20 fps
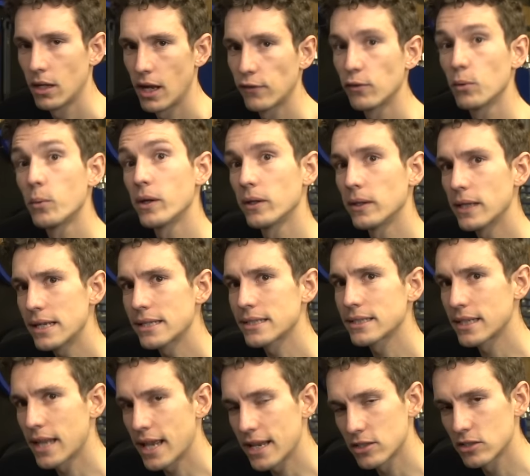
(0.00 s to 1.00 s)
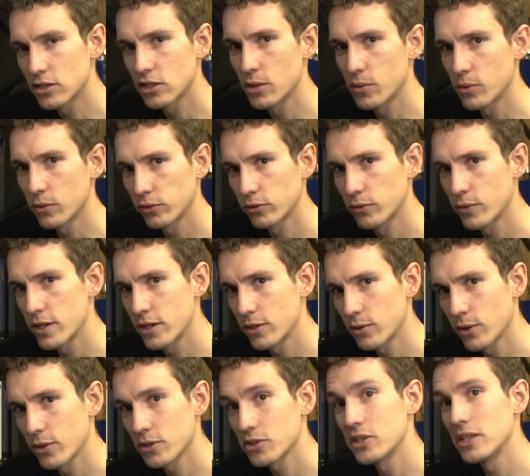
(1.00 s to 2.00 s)
If the wheel is laced two or three
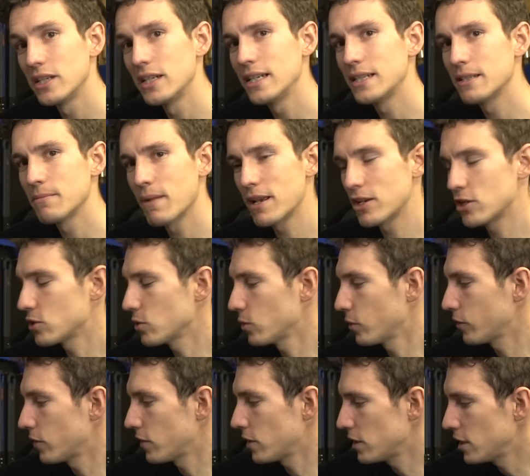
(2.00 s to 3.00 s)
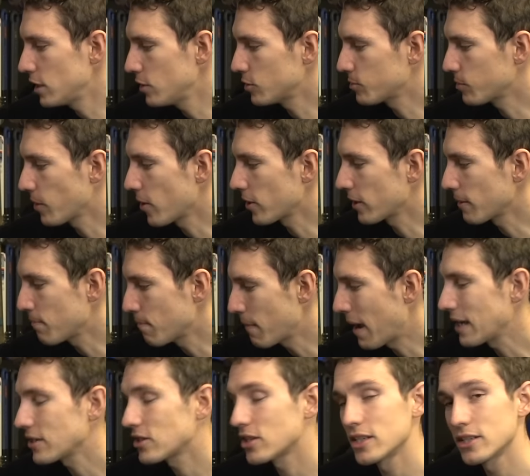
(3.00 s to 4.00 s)
cross, then you need to make sure that the new spoke
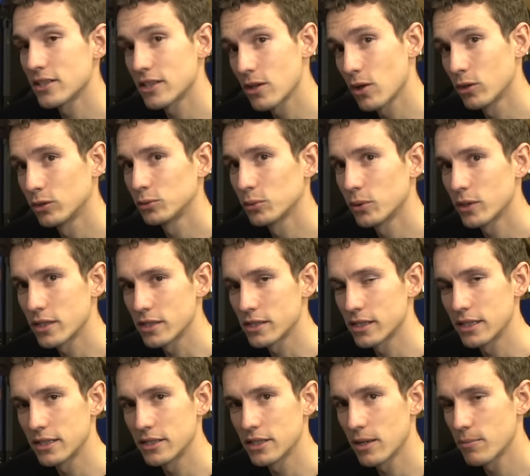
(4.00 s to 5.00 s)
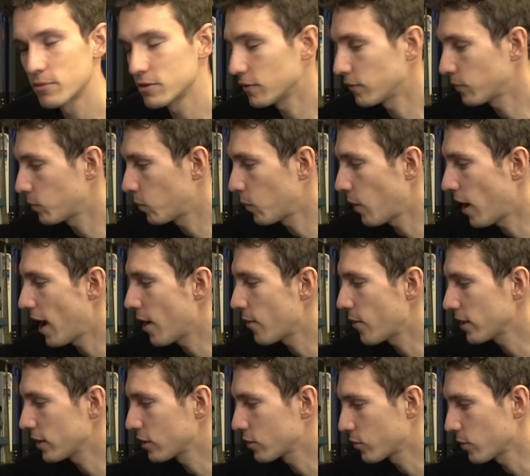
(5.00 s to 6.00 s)
matches the old ones in terms of where
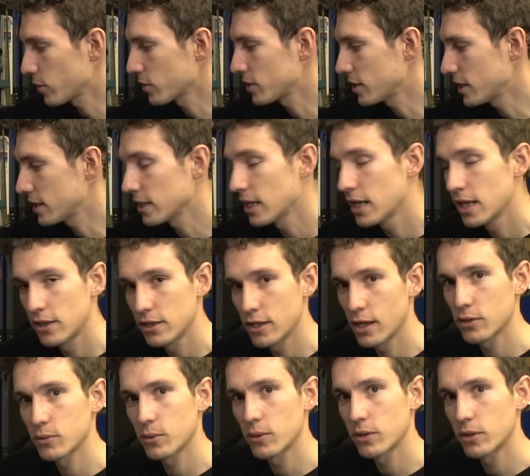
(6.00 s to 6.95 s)
it crosses the other